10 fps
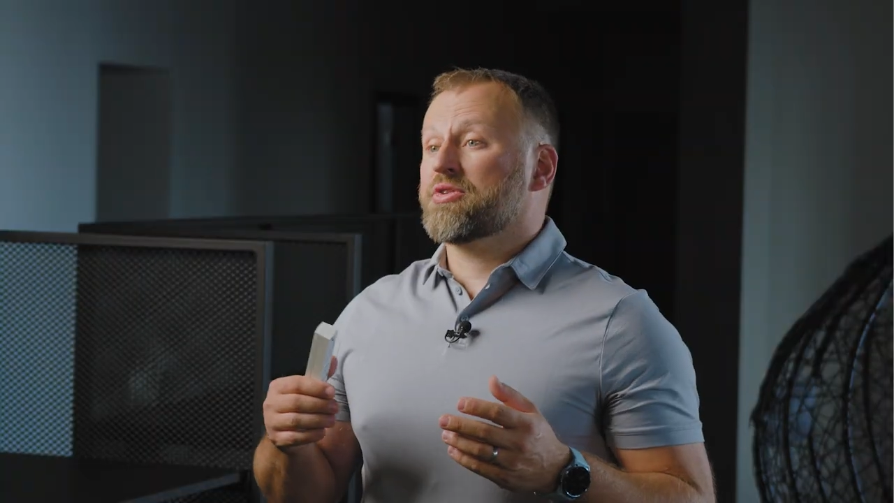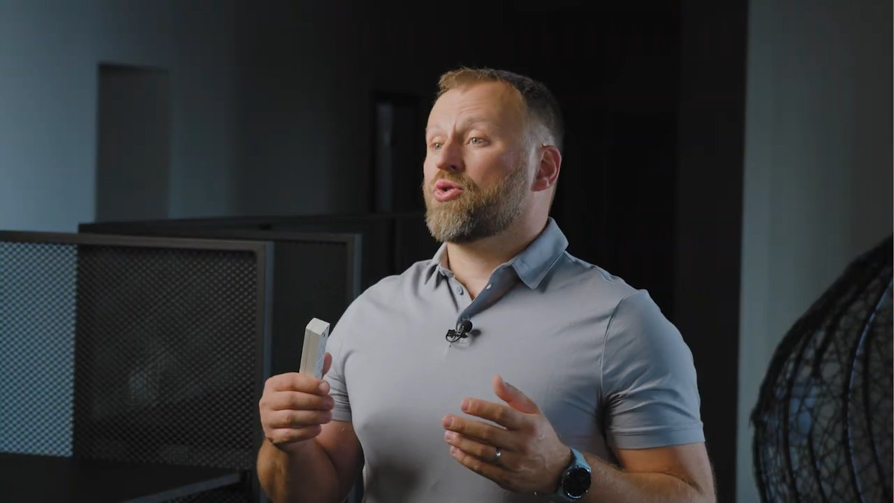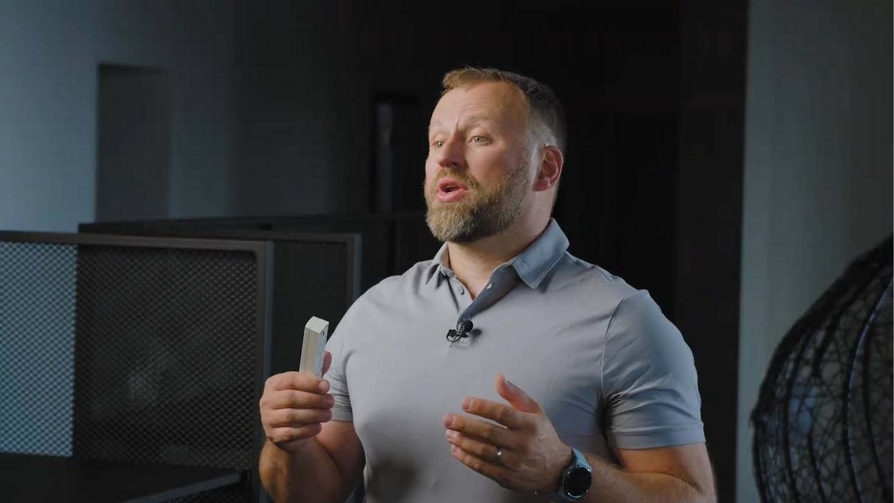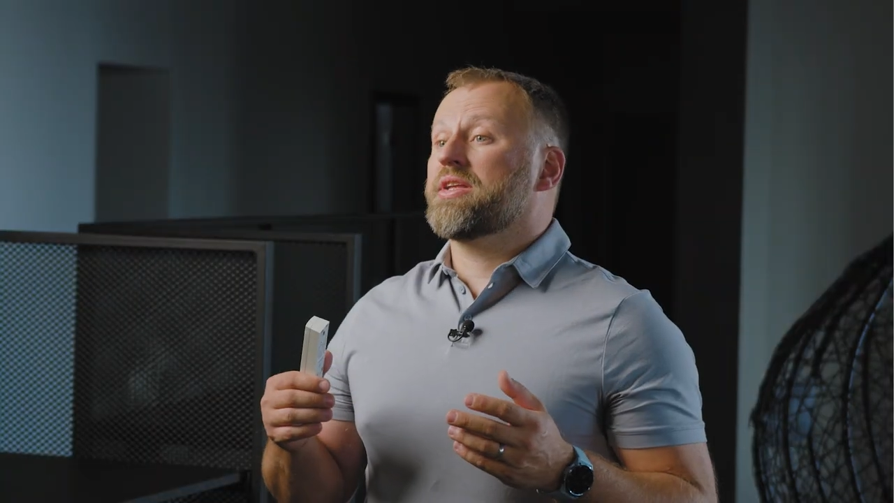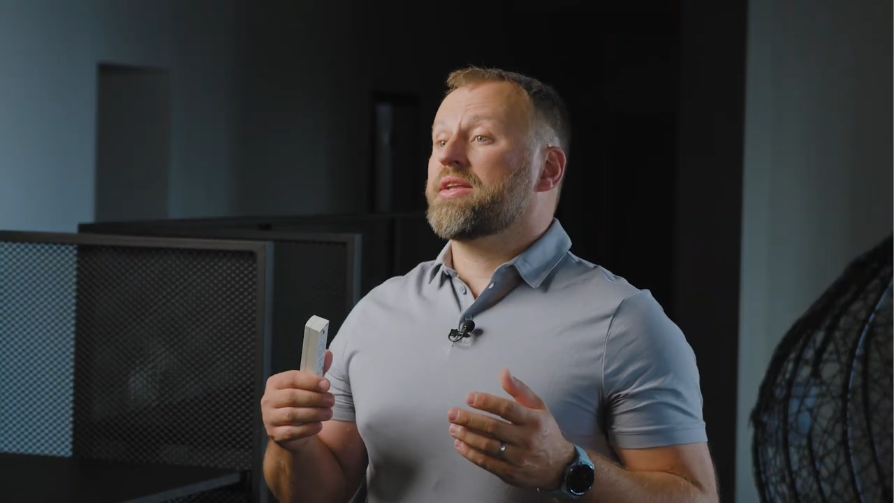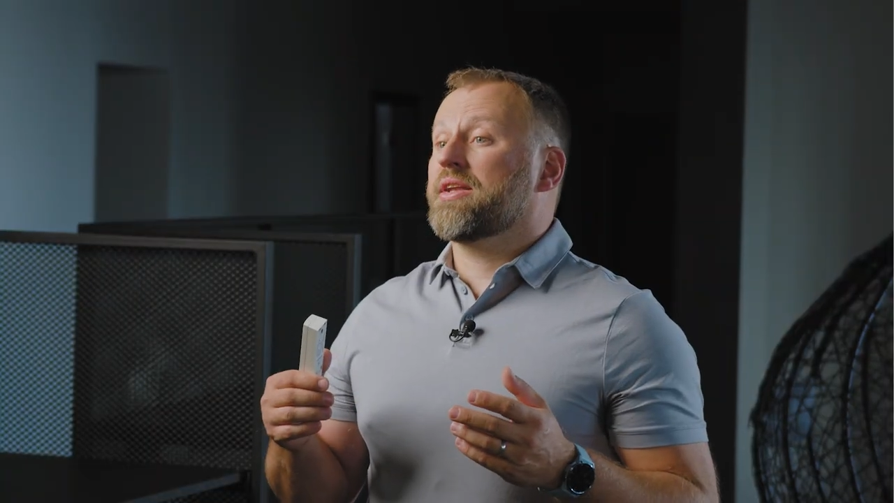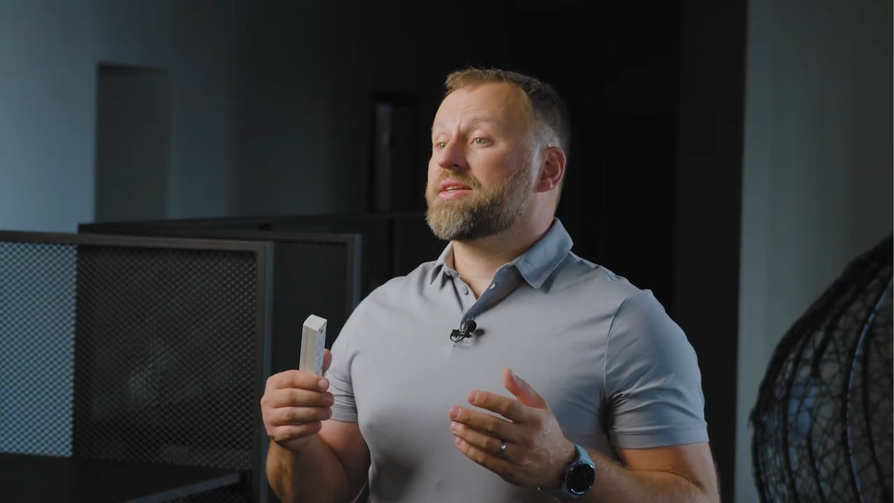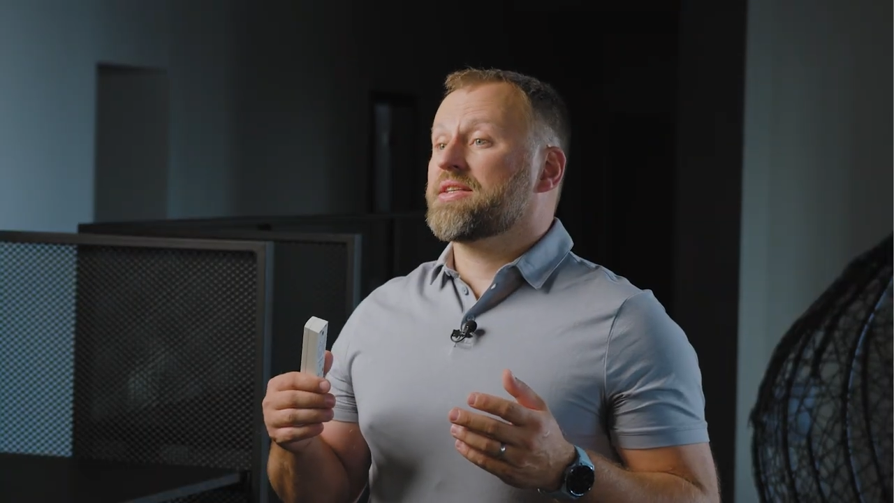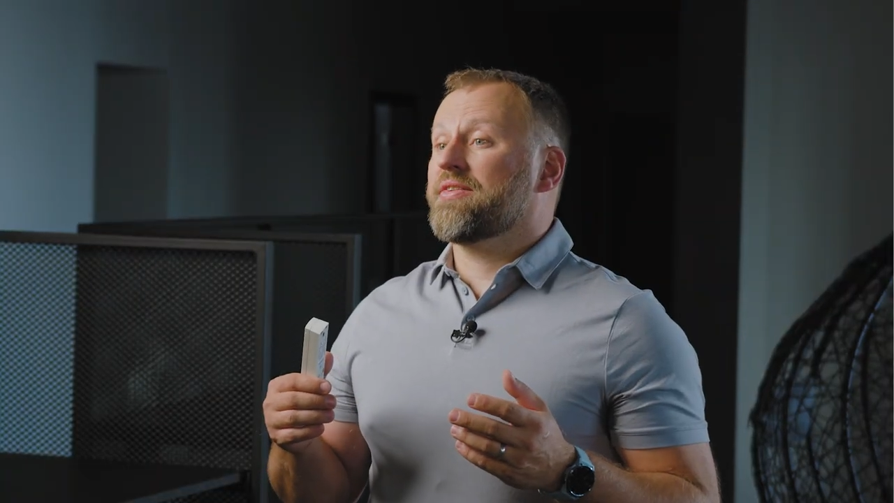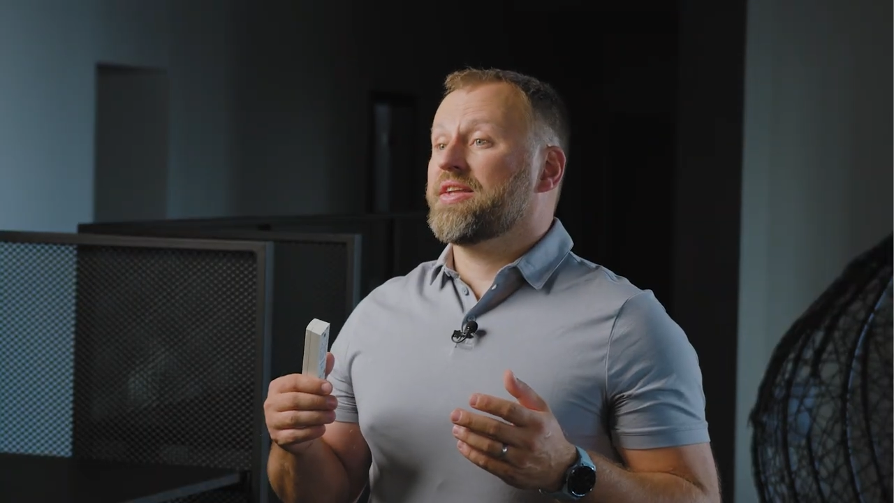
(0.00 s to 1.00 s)
and the
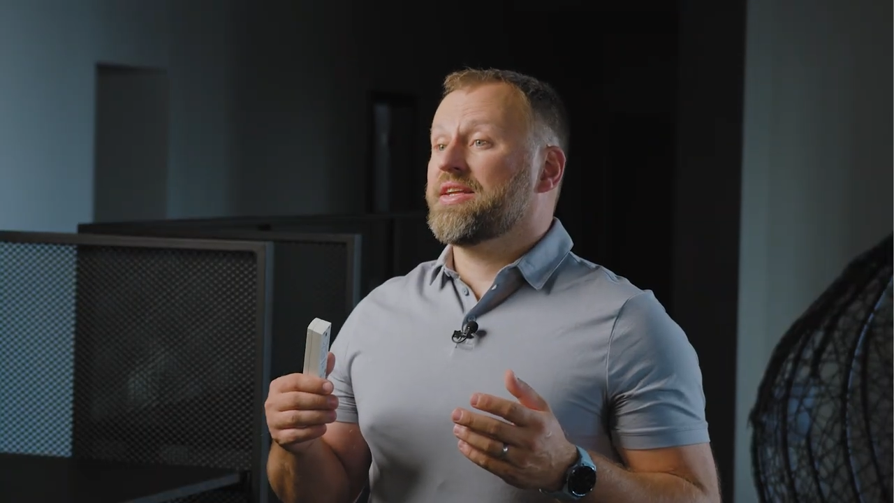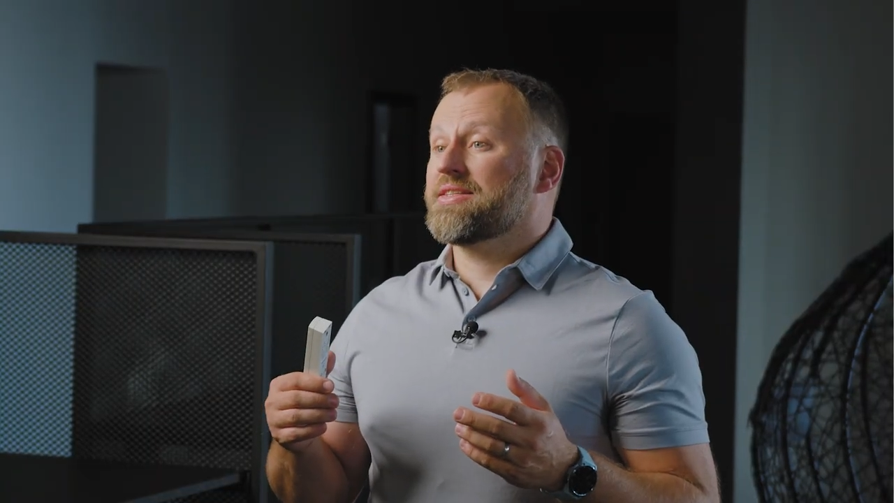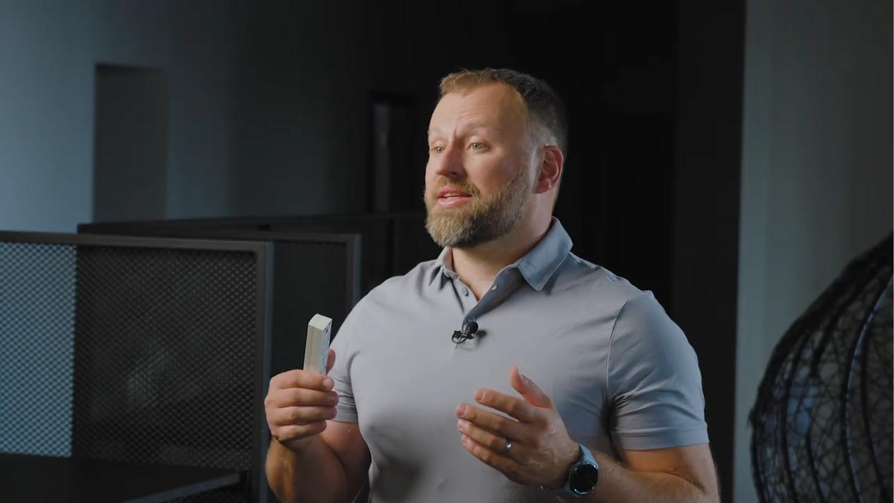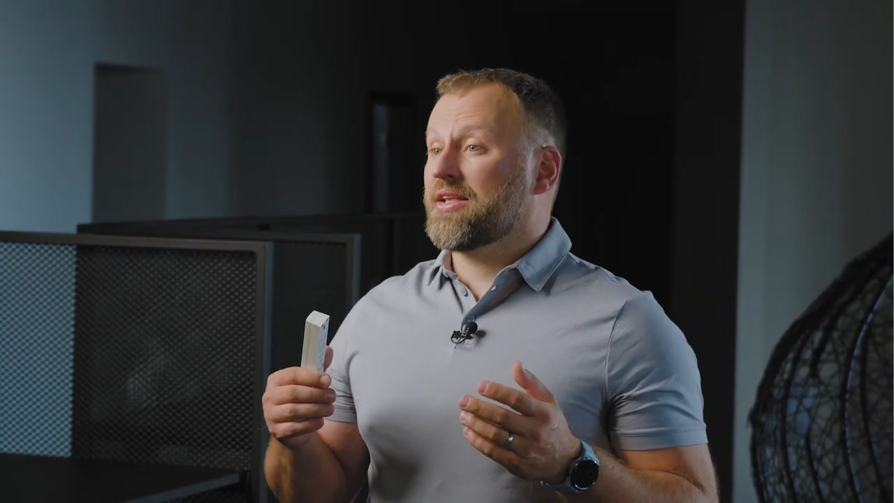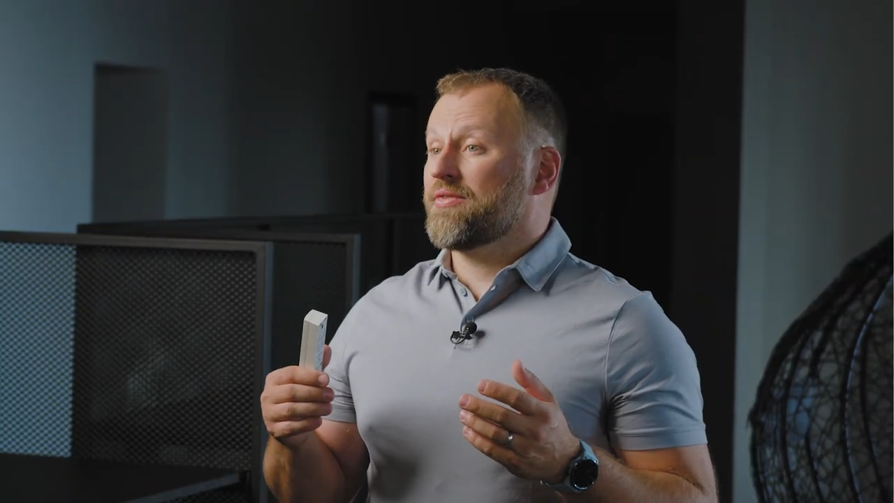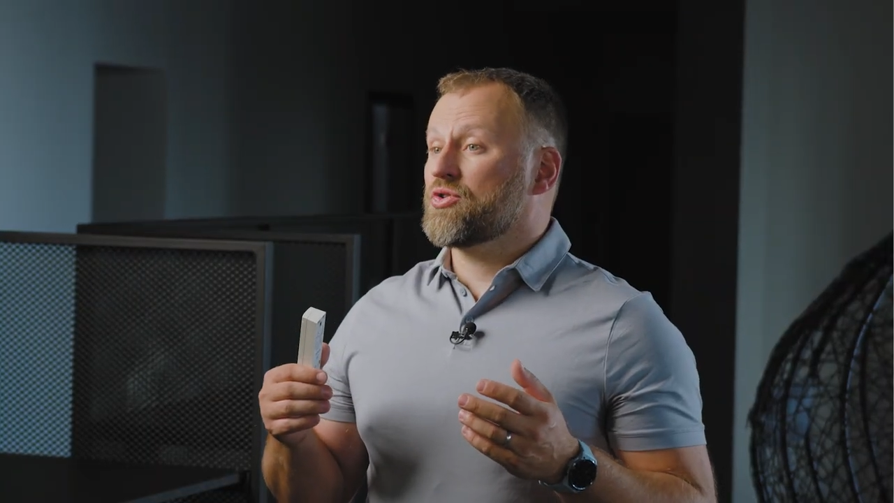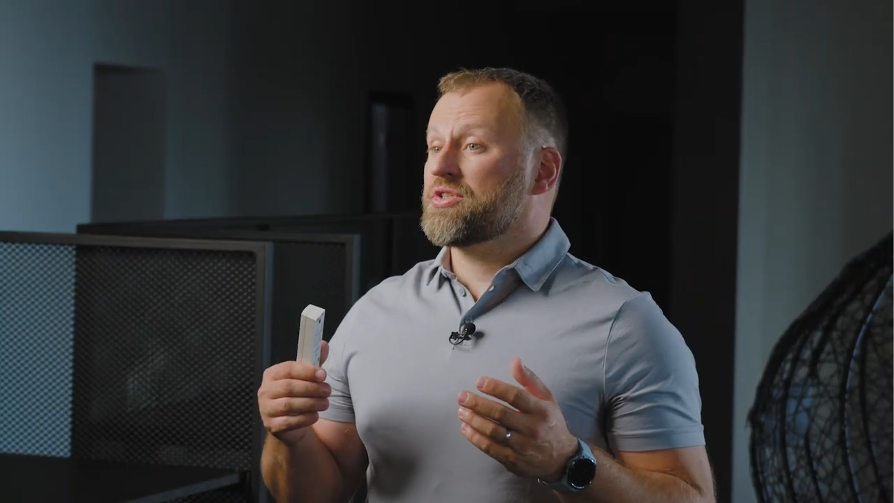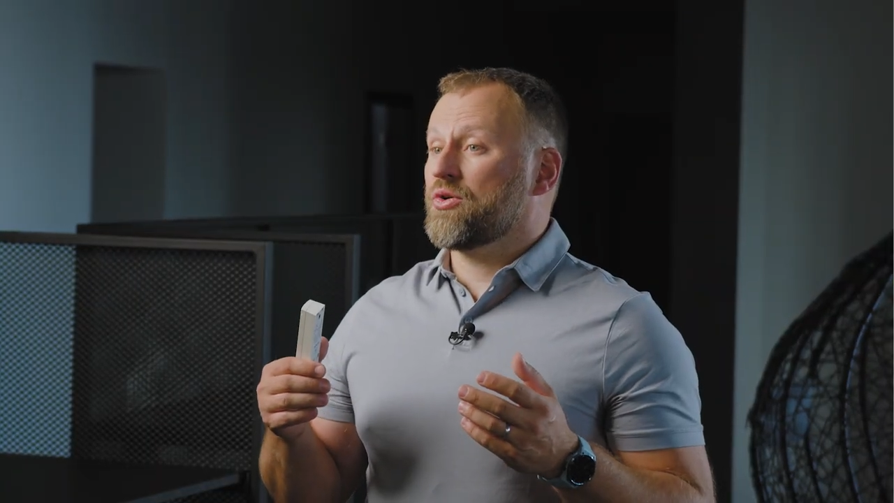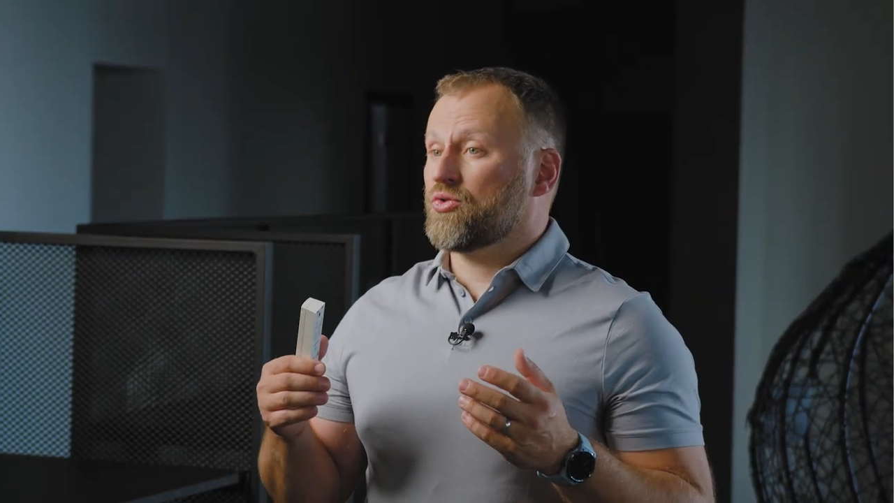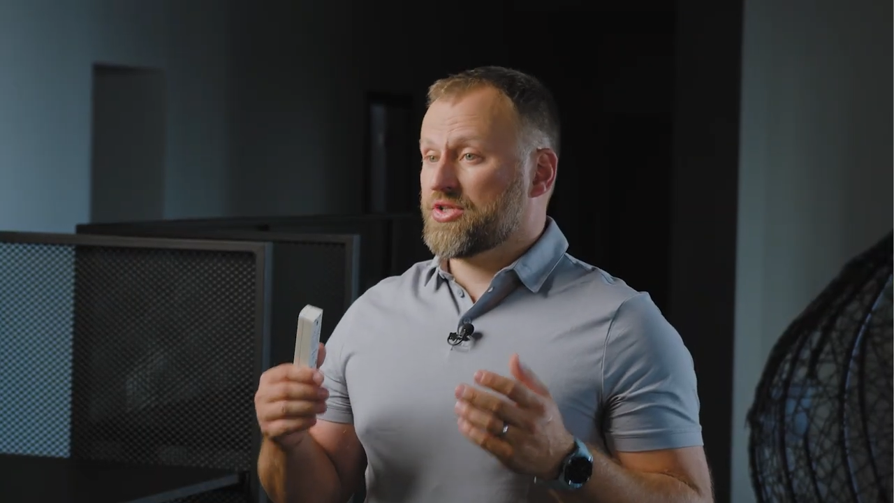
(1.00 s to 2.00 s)
magnet calibration